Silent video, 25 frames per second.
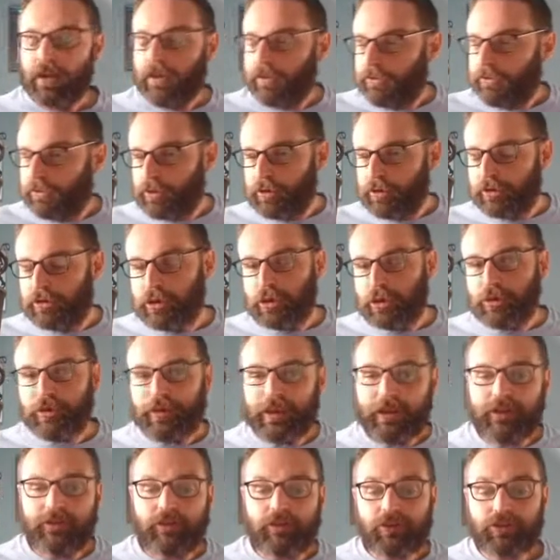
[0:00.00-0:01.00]
So the two
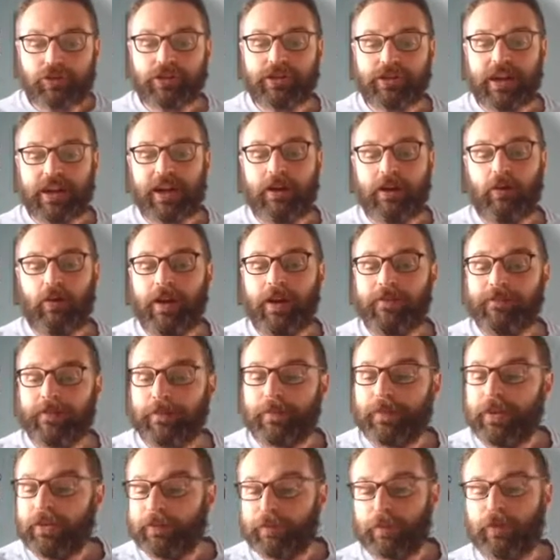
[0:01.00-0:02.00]
things you should take away
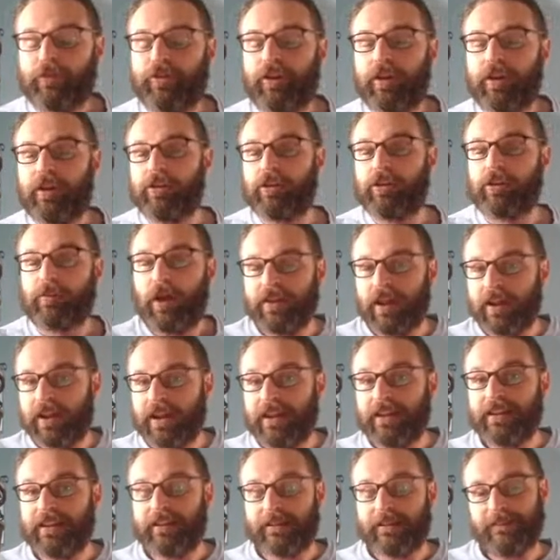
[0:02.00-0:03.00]
from this particular
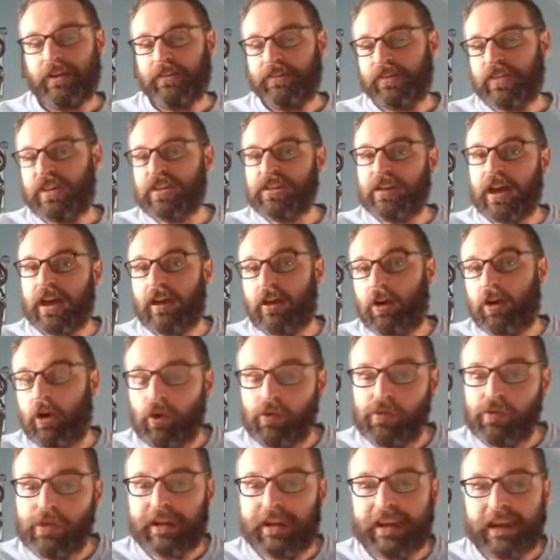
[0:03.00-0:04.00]
nugget is that not
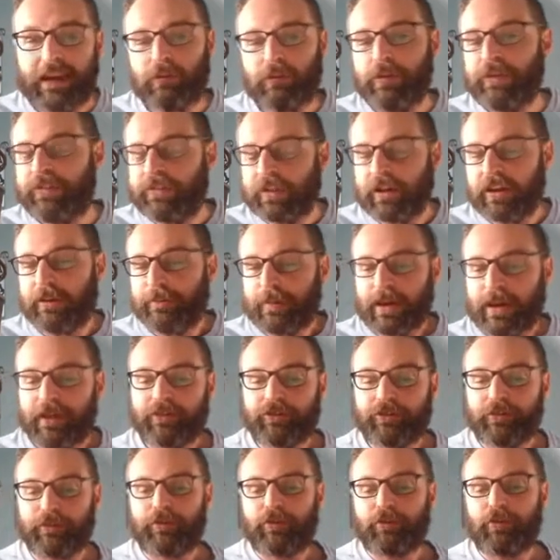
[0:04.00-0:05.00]
only can we set up a
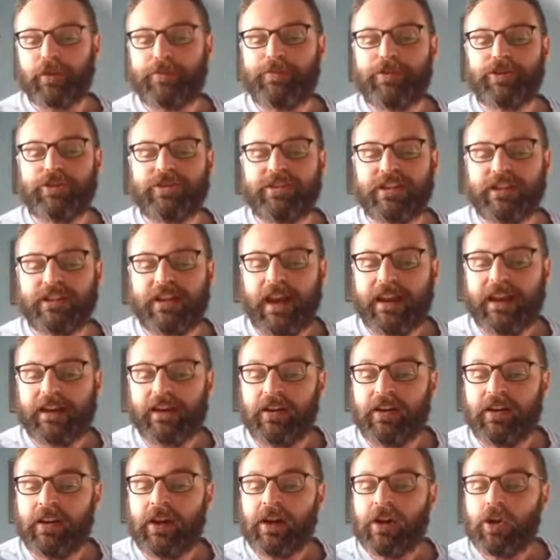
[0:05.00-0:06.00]
subscription to
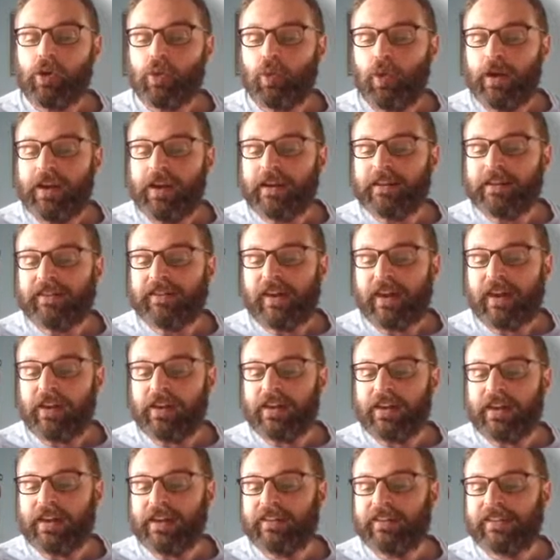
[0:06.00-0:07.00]
data, we can tell
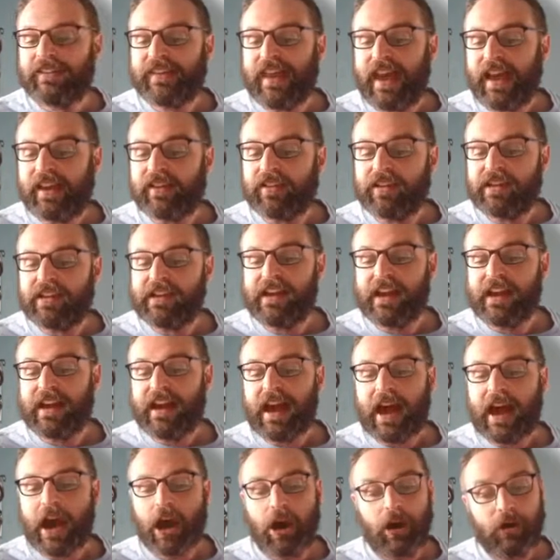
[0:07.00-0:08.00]
it exactly
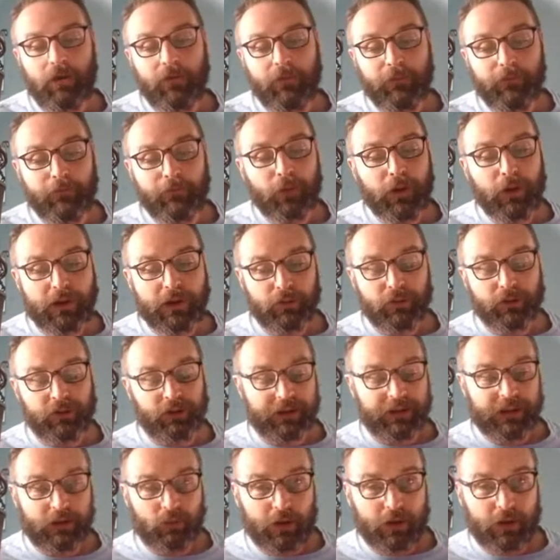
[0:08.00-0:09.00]
how
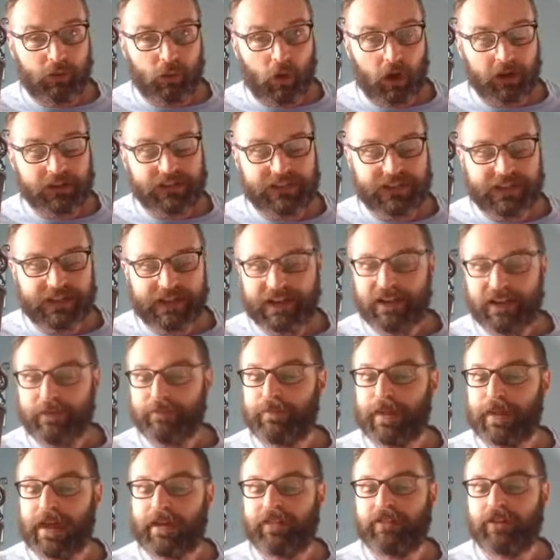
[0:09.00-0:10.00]
frequently we want to get
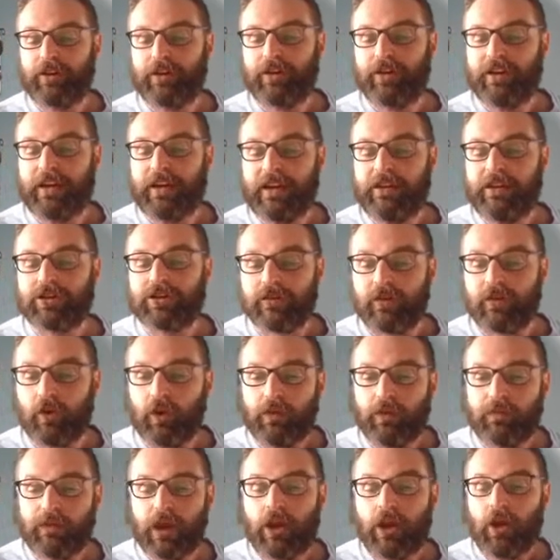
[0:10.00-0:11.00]
it based on an
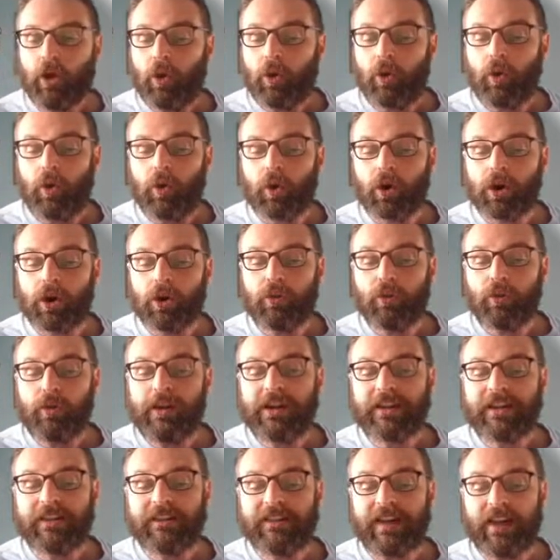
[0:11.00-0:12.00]
interval, or we
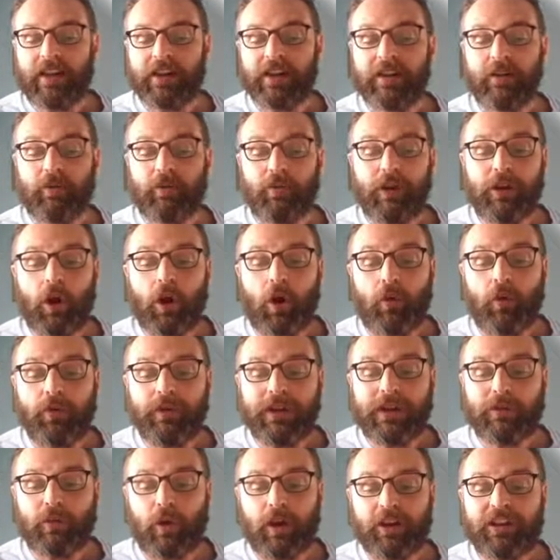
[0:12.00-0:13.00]
can tell it we
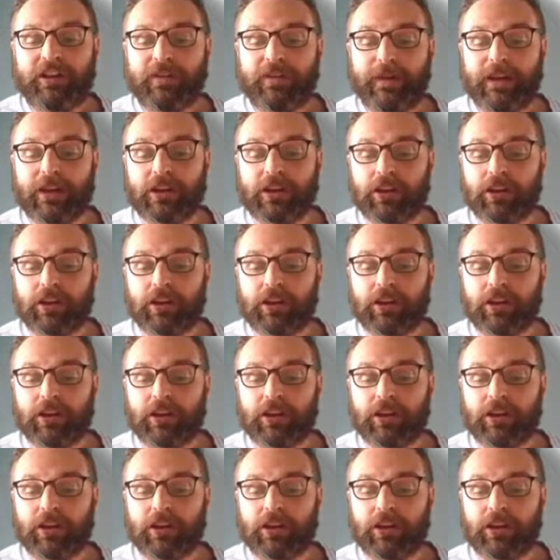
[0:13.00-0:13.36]
only want to be